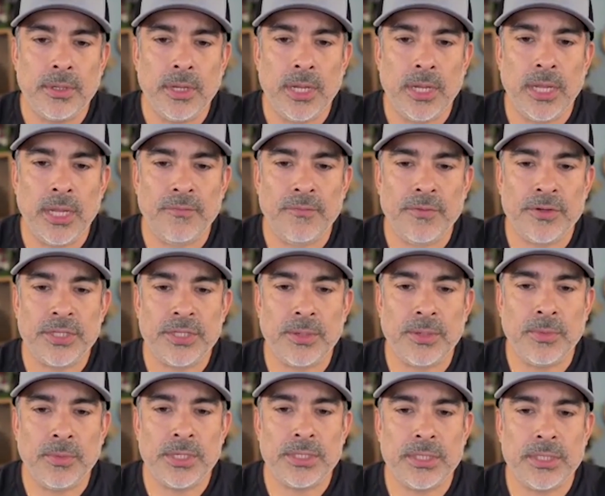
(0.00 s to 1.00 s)
and for
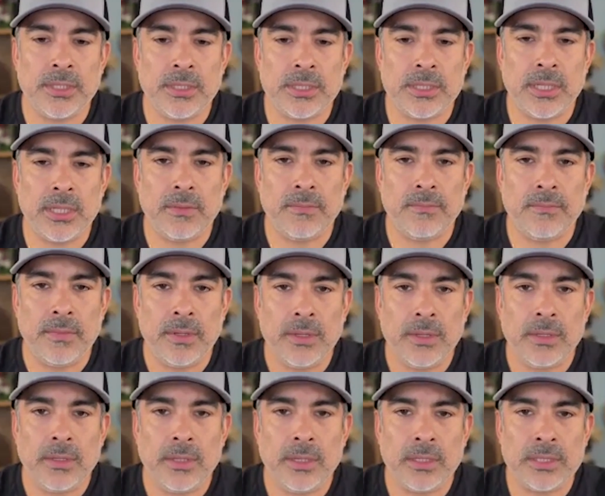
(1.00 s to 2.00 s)
some reason there's a
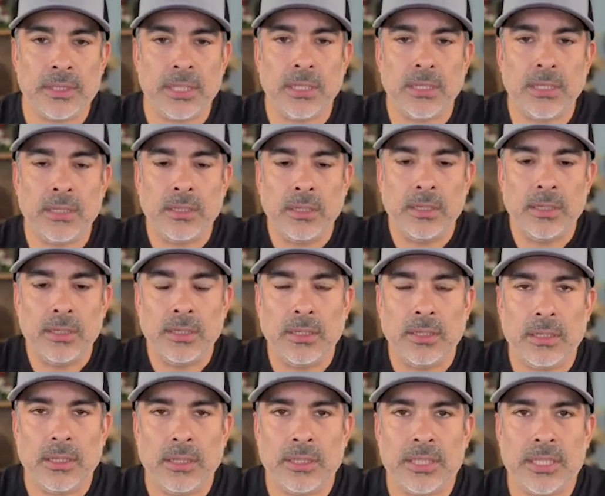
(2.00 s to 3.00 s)
there's a
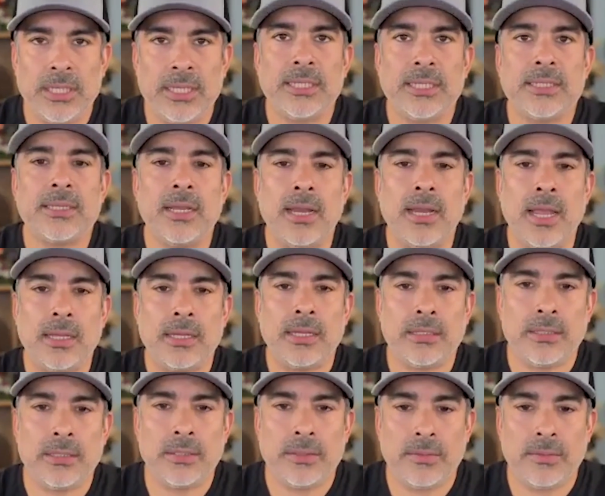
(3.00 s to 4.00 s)
there's a
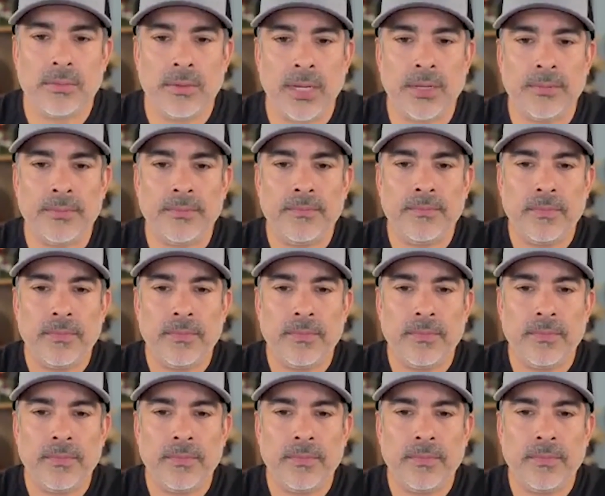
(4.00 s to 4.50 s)
disconnect, right?